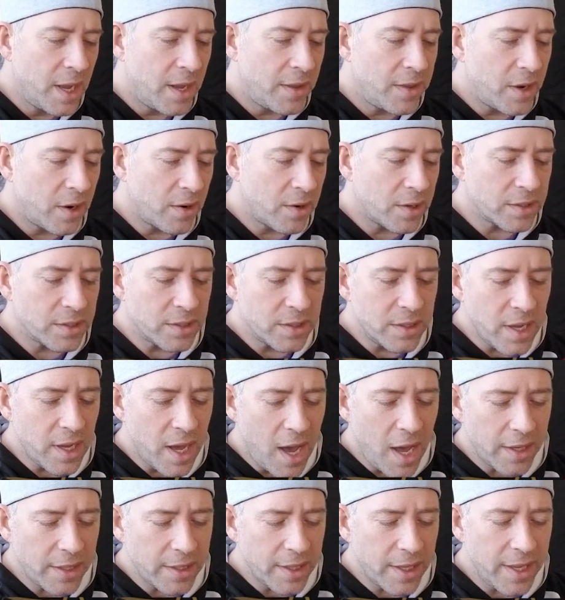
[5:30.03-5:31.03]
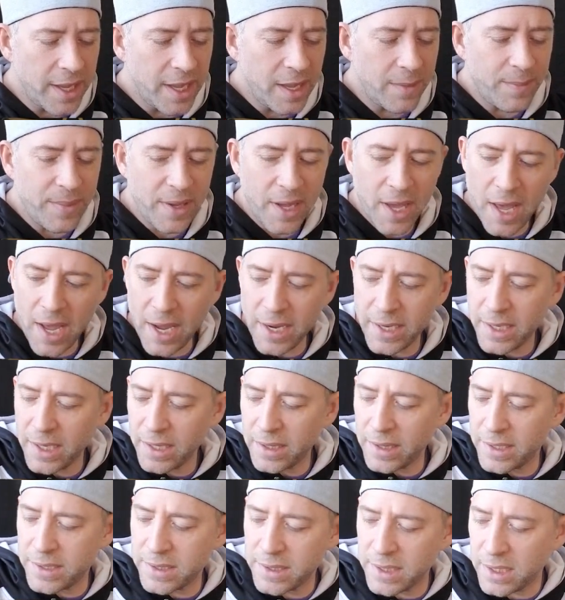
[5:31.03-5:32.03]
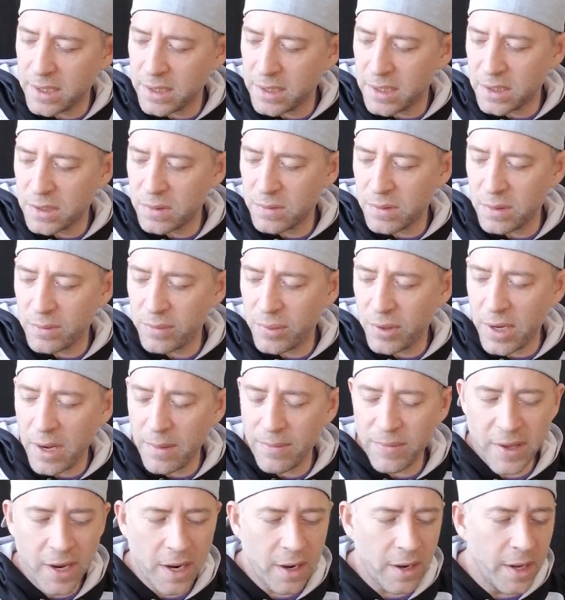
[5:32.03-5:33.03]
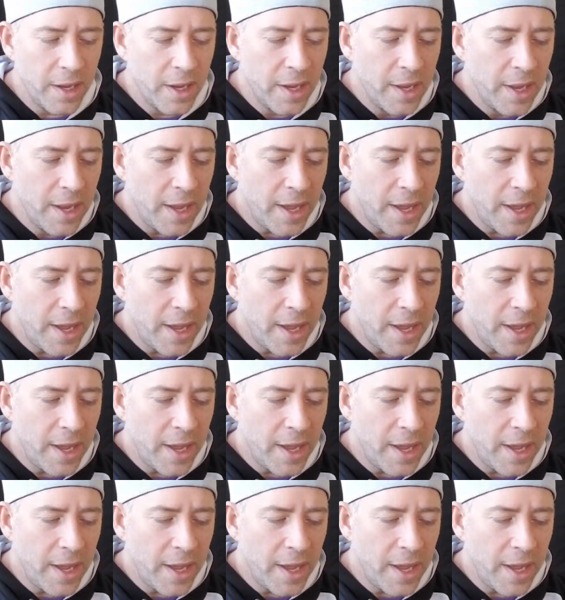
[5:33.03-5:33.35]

There is not a hit behind it. Let's get this one put up there.